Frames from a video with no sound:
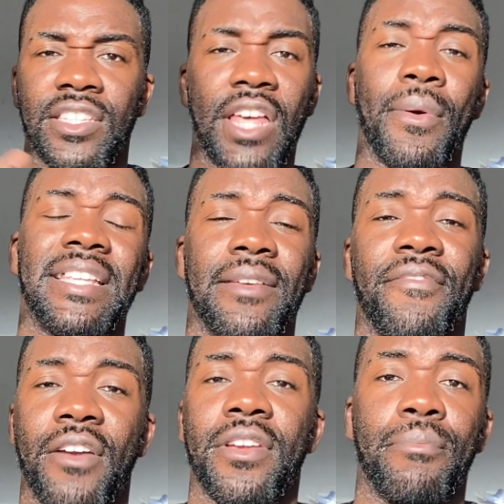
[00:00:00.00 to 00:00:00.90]
It's
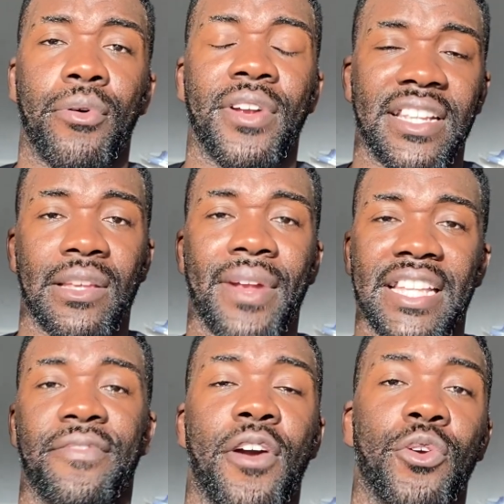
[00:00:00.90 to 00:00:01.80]
very important that someone
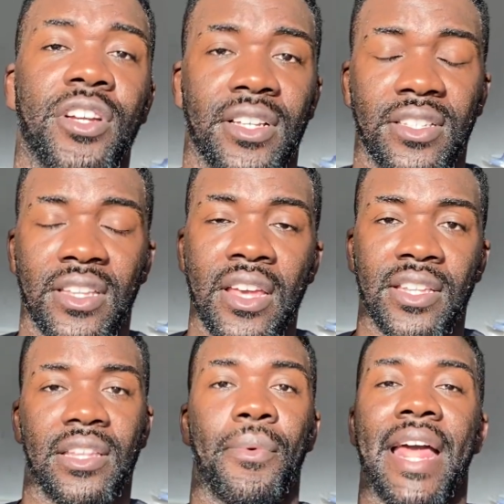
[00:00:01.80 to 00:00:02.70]
has focus,
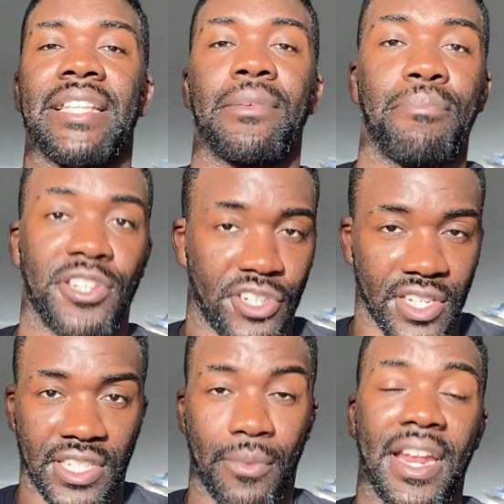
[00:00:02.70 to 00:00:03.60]
someone has
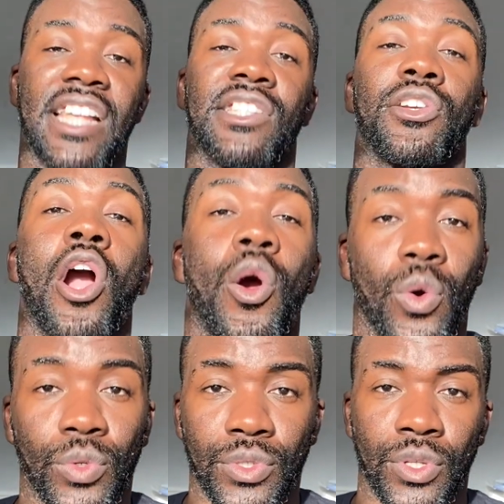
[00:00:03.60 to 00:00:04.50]
ambition, someone has
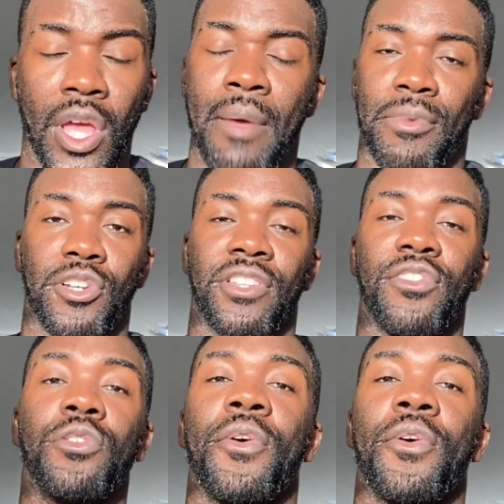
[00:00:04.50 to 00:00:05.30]
goals. Because if you